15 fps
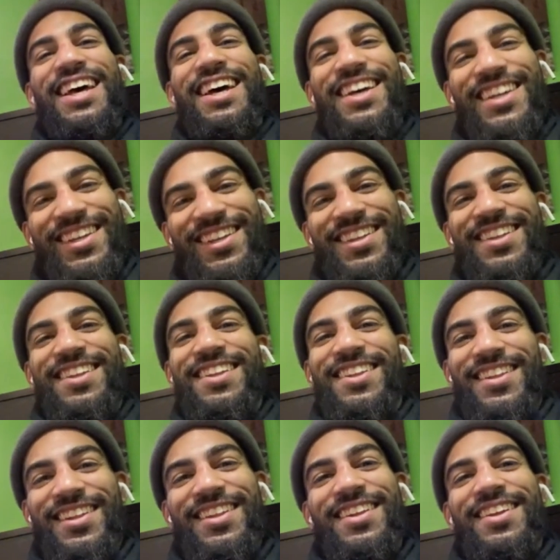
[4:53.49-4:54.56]
go down there and do
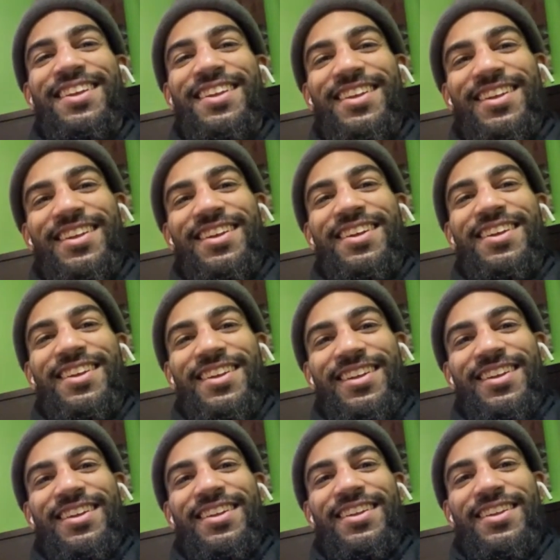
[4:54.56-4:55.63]
training? Okay. Cause I was wondering like
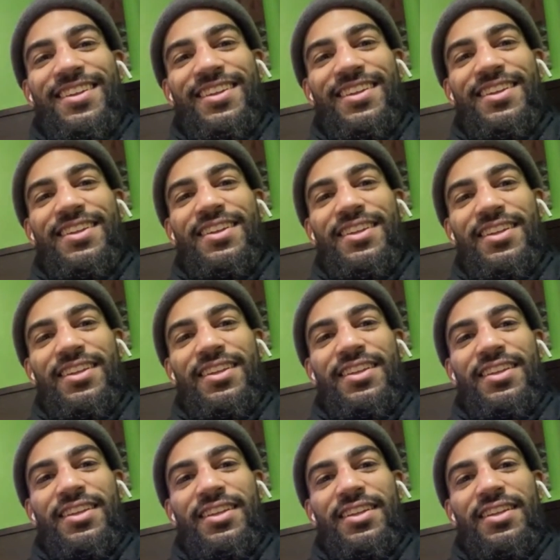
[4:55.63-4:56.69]
what the connection was to
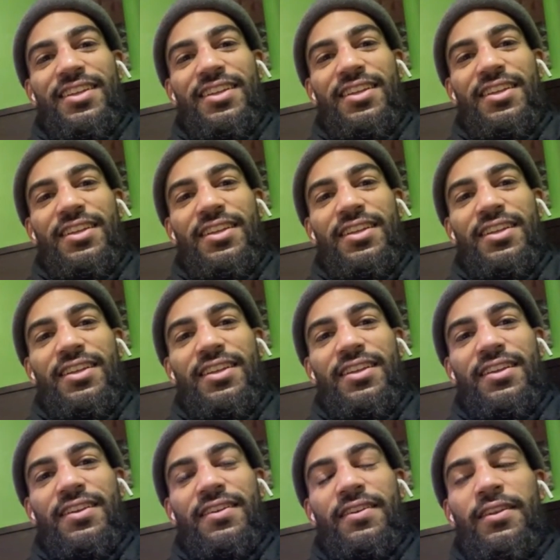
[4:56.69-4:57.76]
Sweden, you
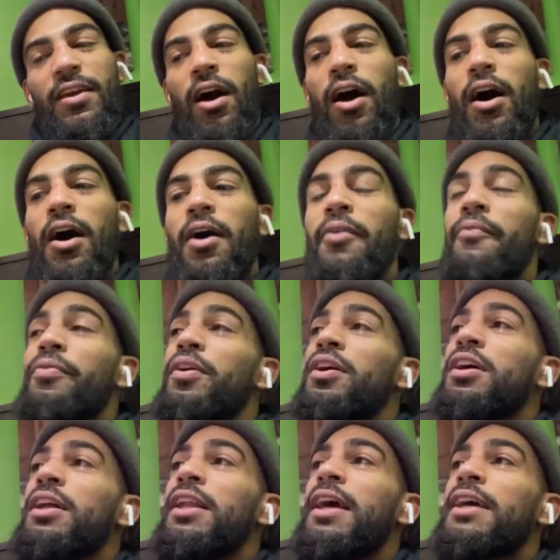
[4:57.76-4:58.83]
know, but that
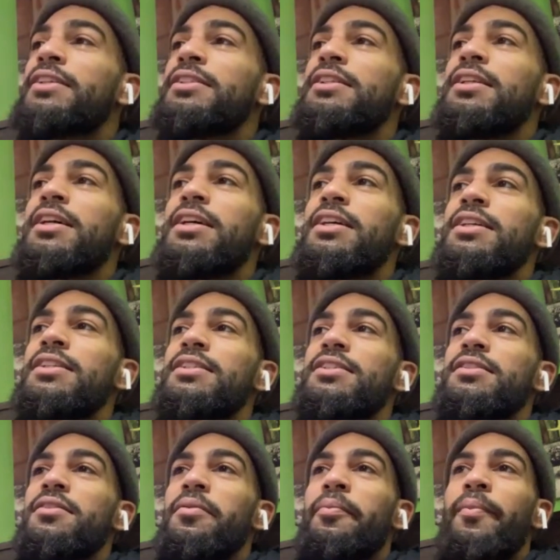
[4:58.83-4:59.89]
makes sense. The connection
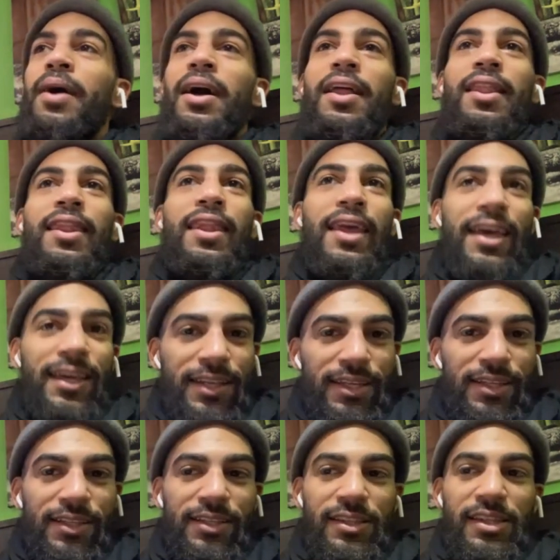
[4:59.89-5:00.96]
is my
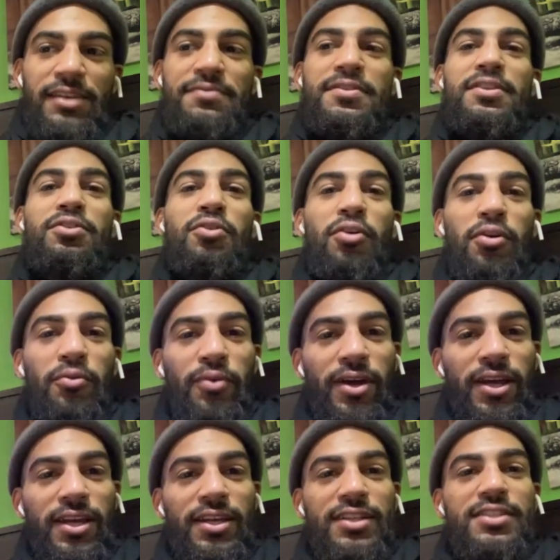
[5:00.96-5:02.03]
lady lives in
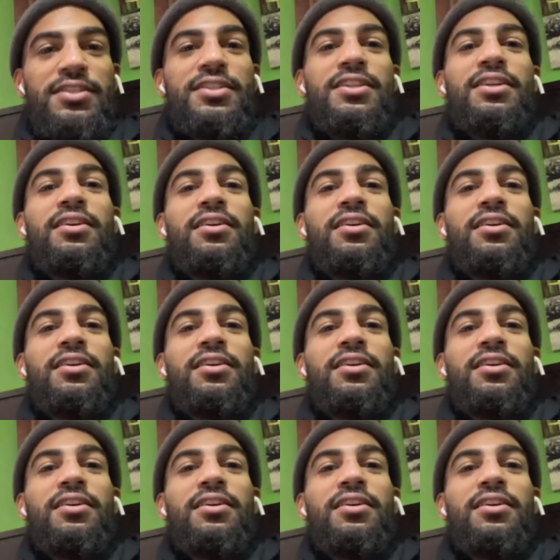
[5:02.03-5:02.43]
Norway and she,